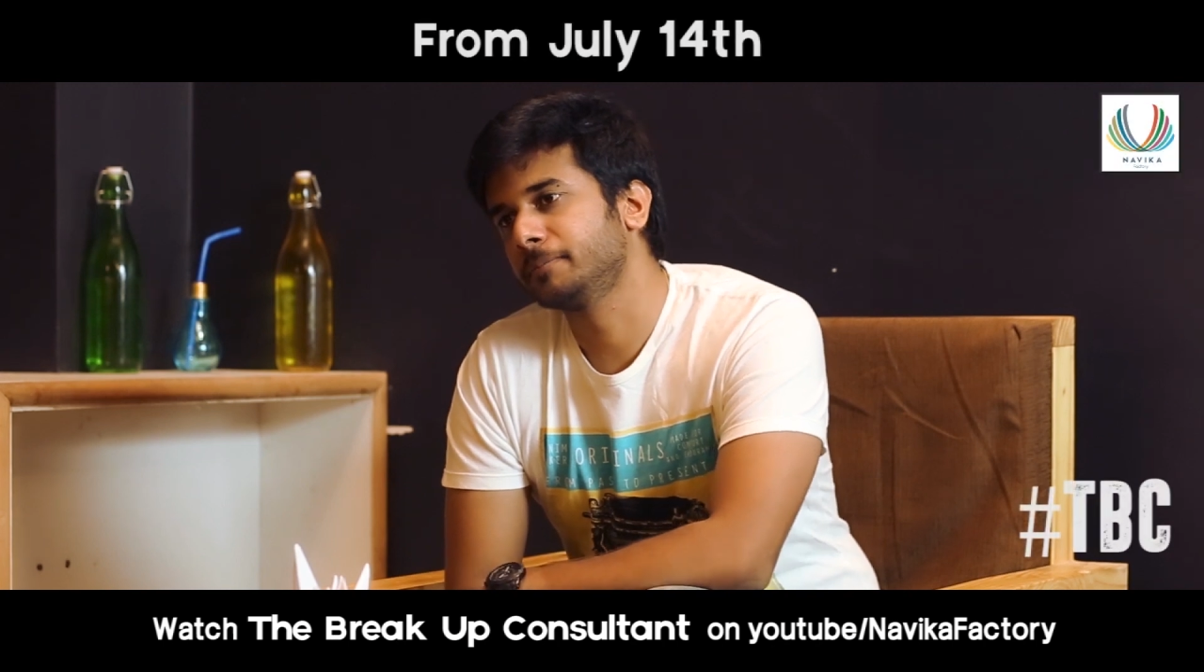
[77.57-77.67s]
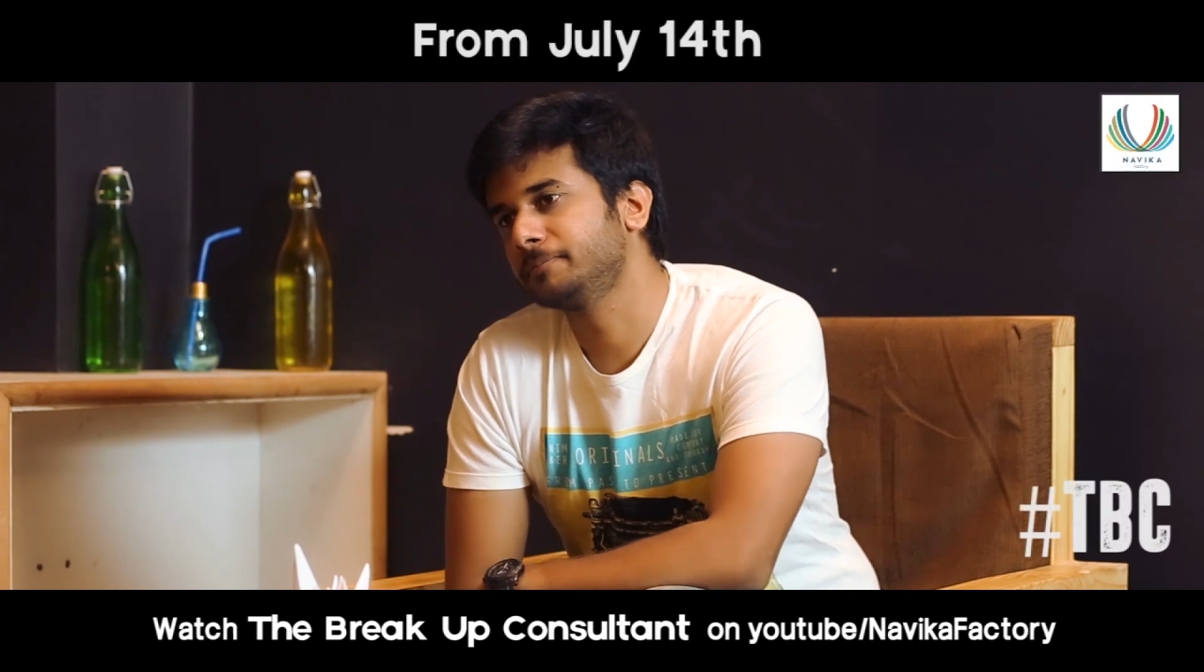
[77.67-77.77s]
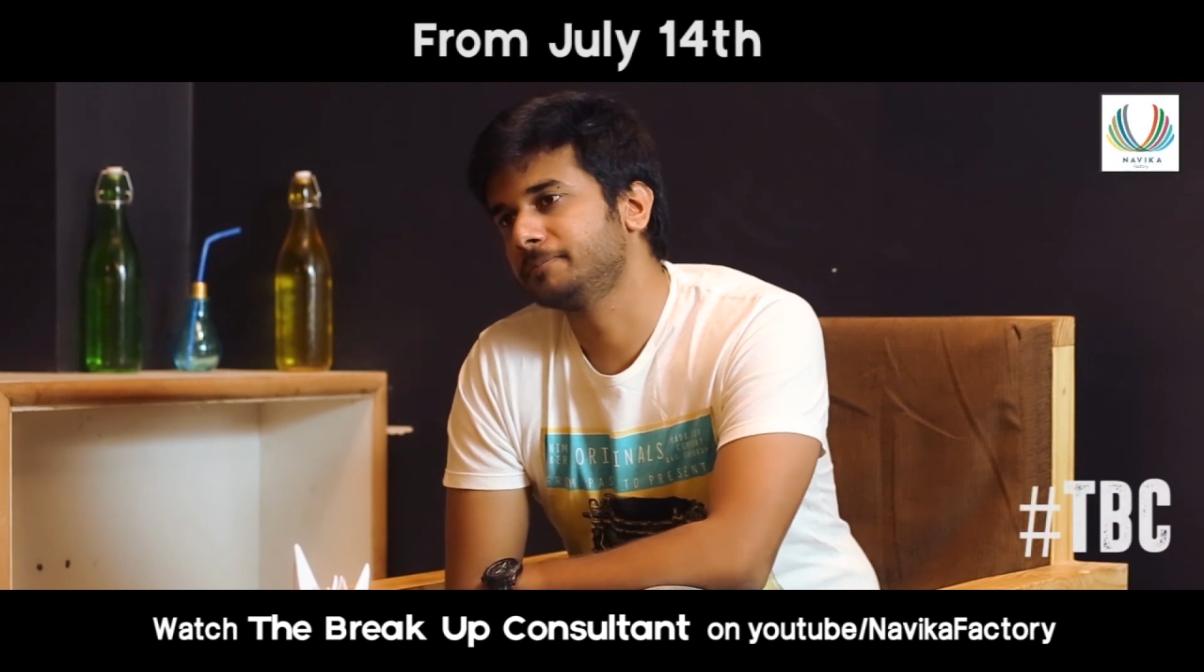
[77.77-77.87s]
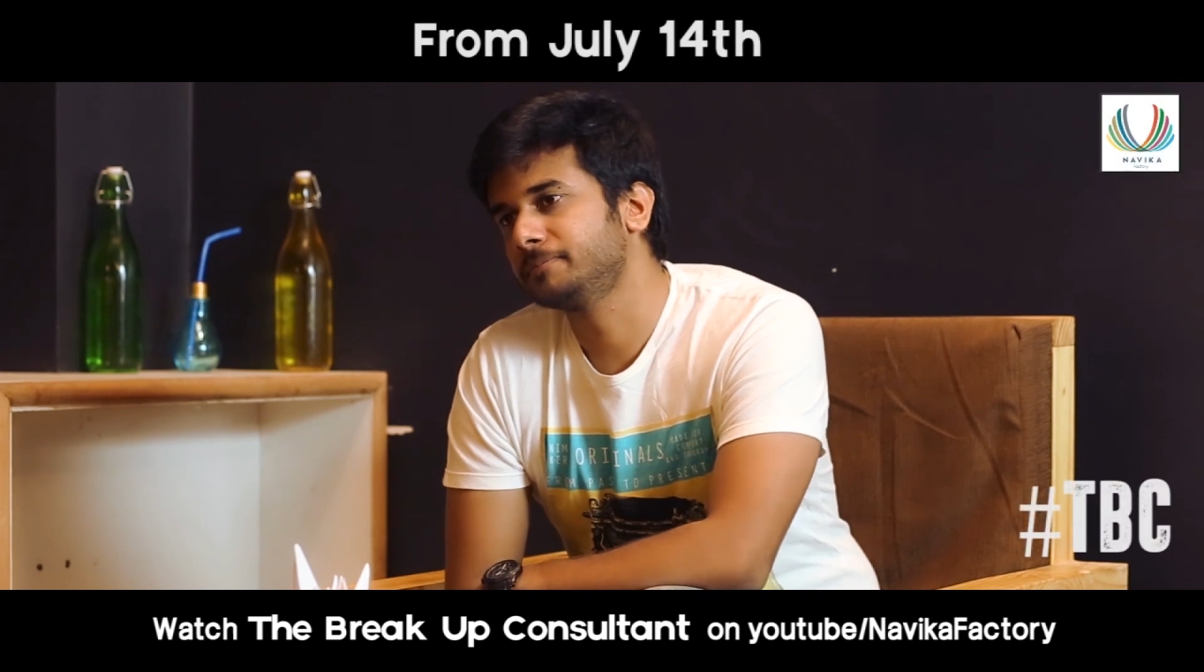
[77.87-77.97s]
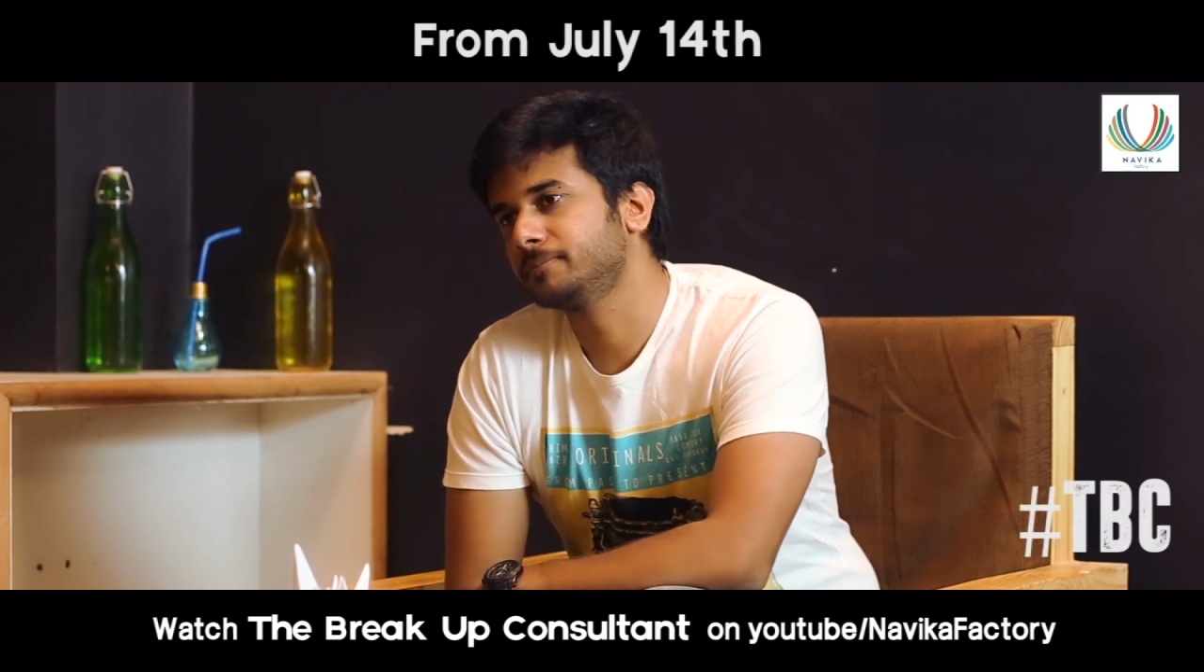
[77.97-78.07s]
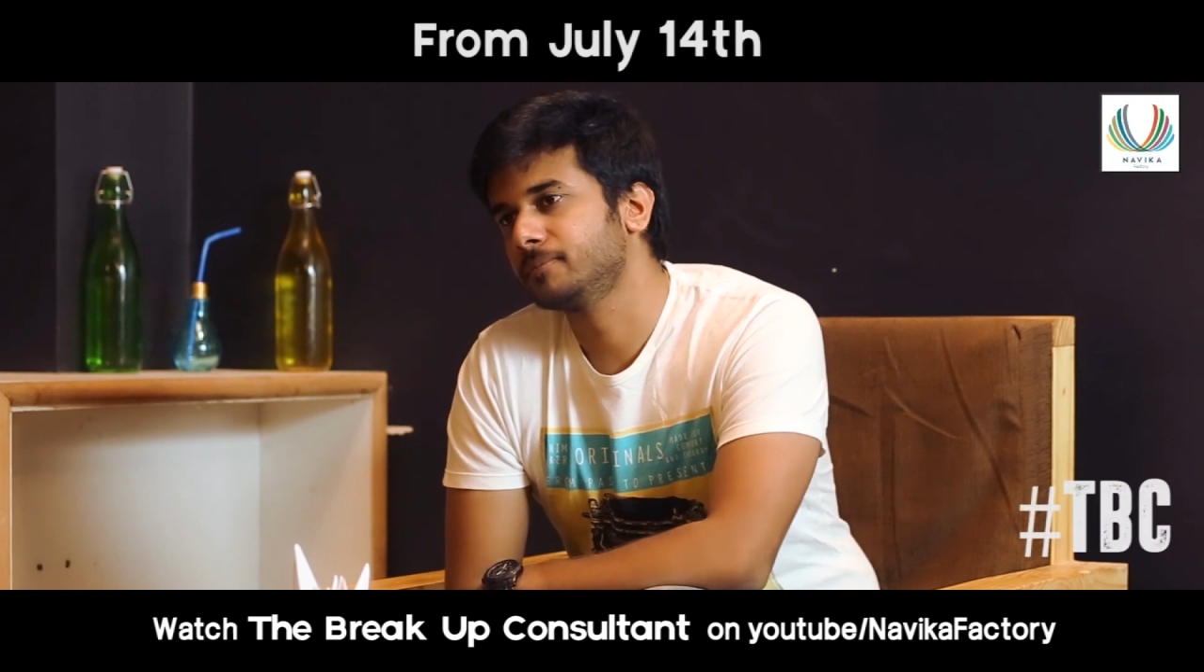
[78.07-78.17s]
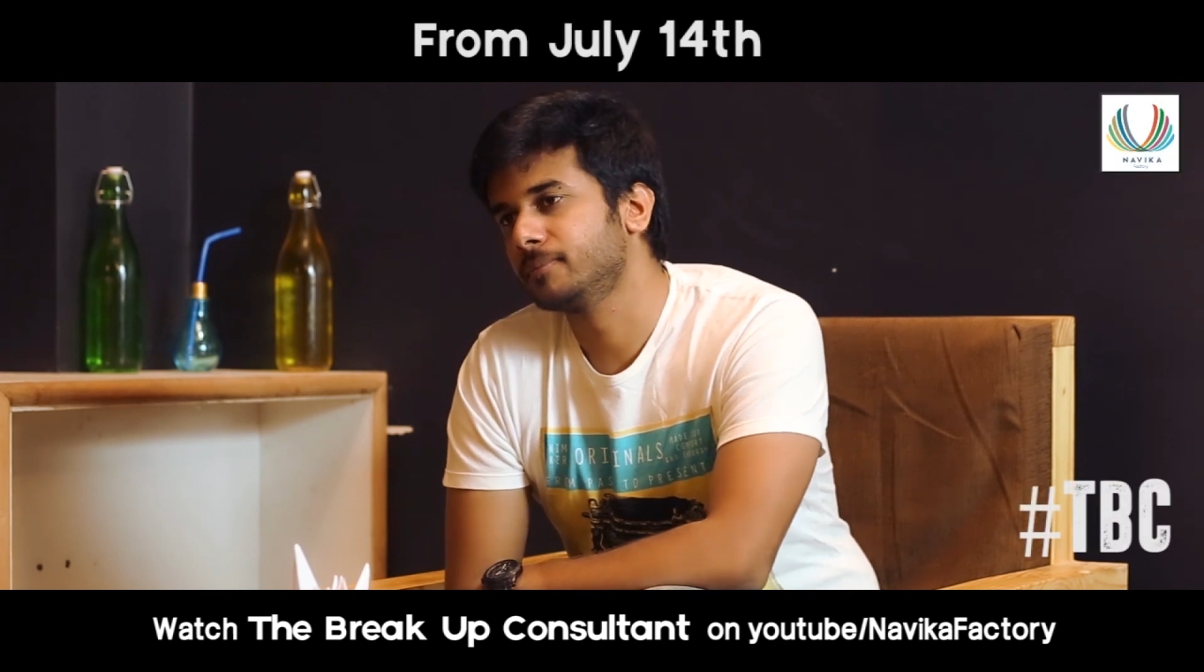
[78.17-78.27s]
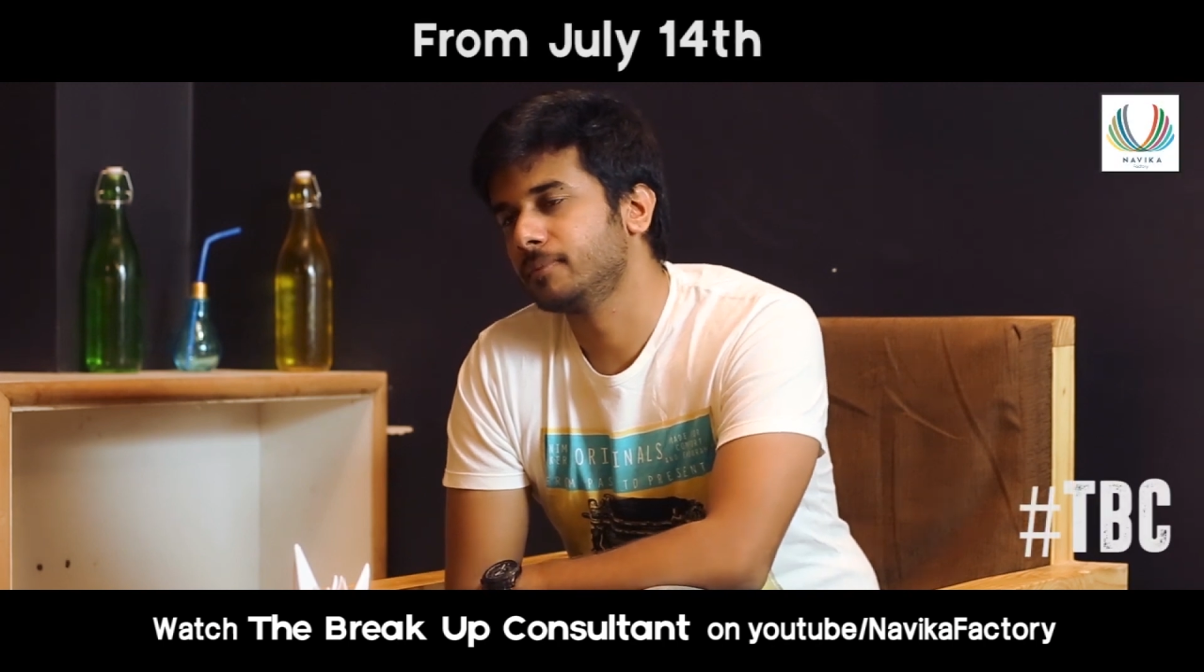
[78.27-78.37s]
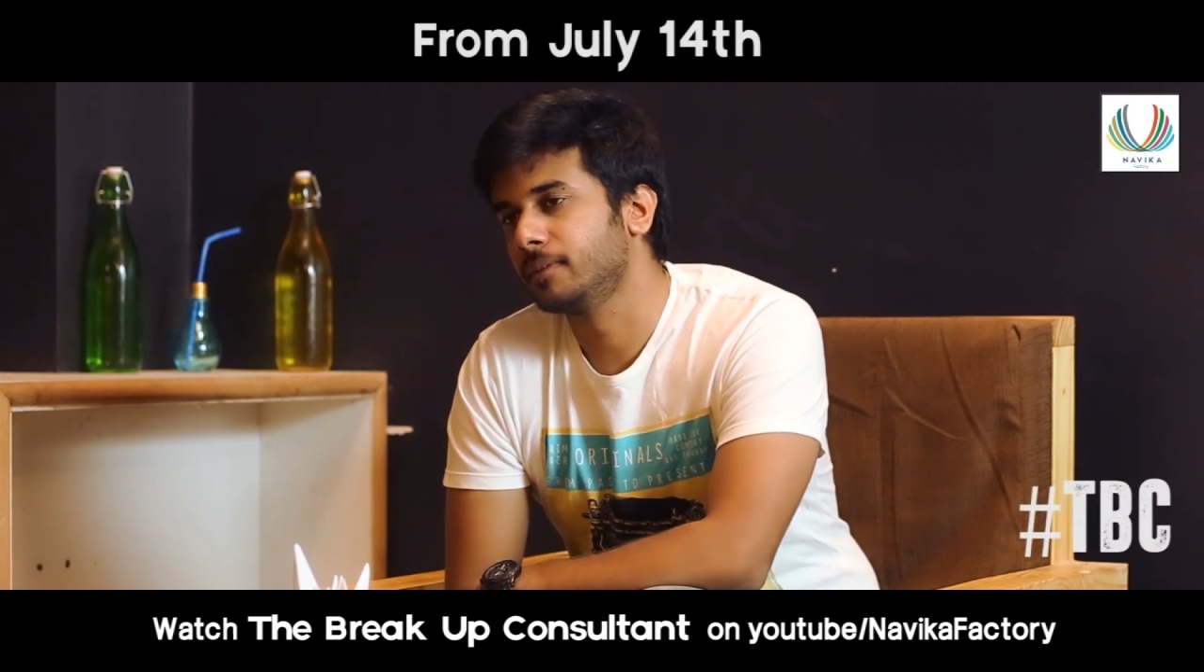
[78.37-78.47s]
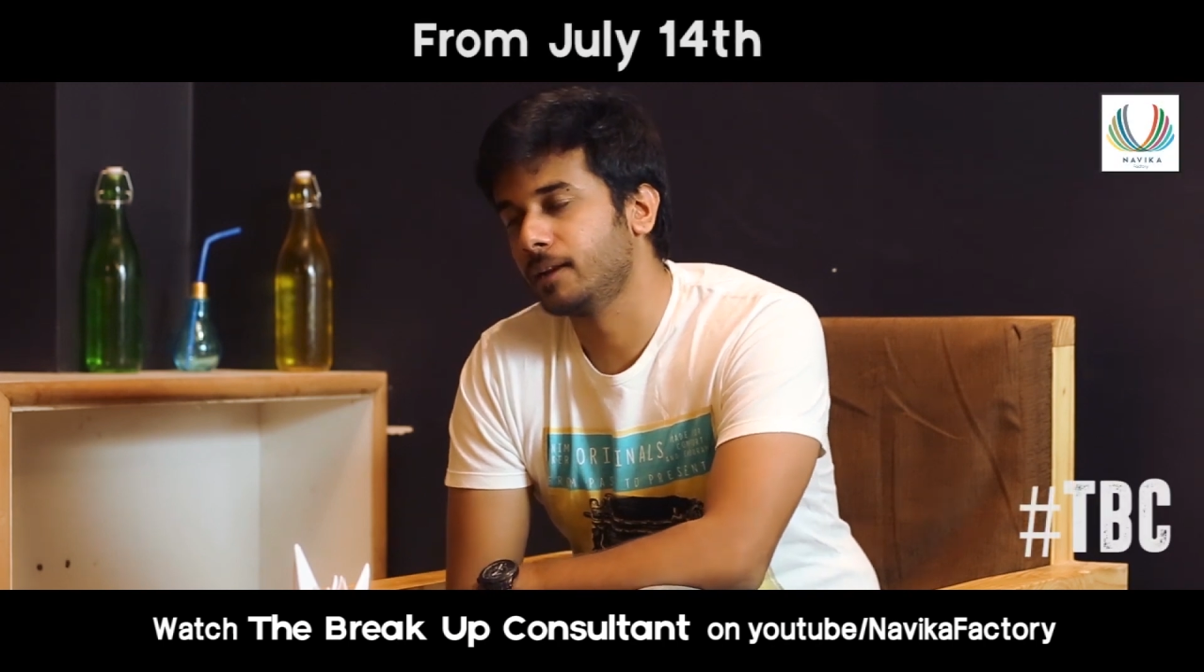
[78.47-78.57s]
year
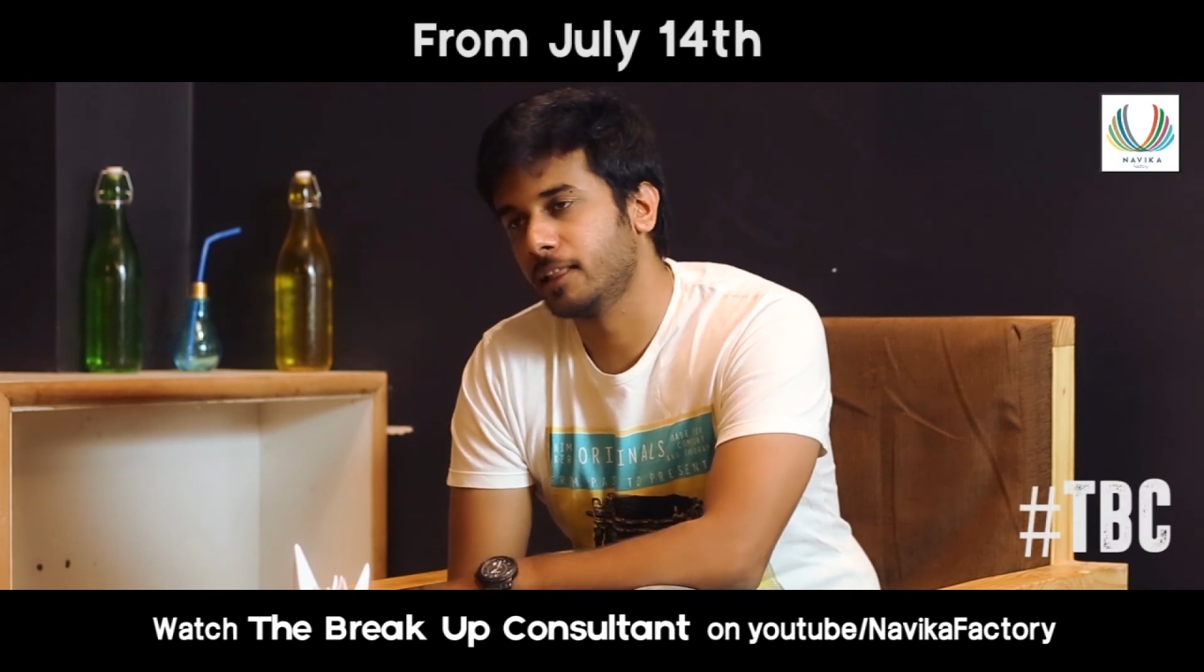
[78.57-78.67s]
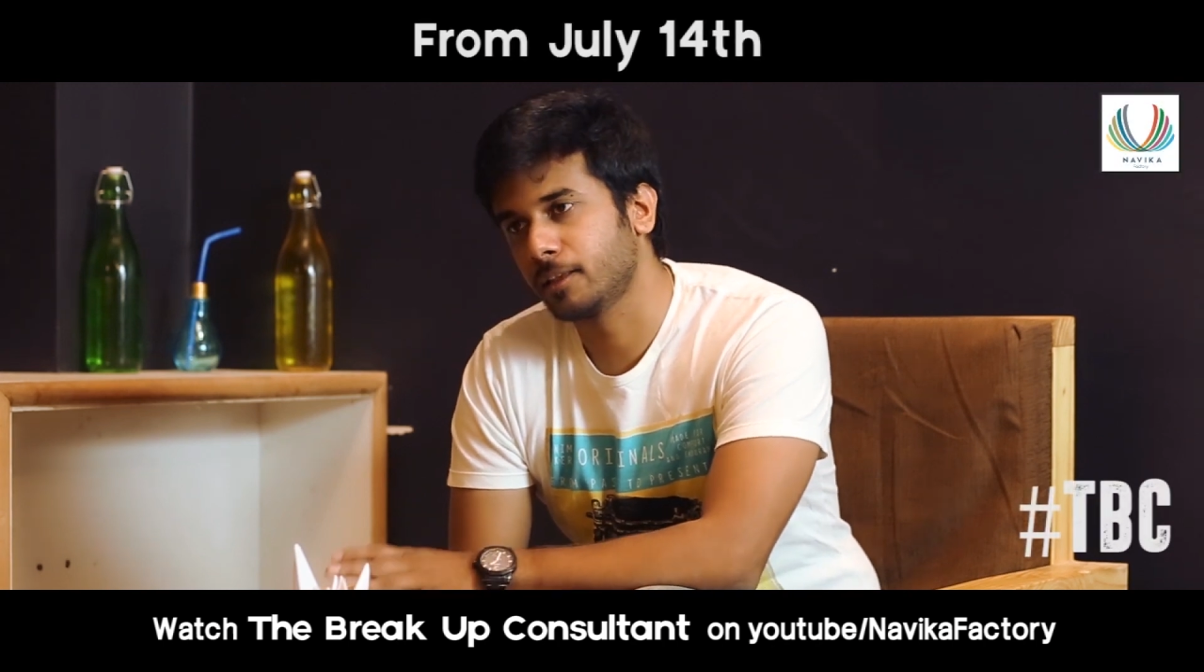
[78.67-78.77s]
in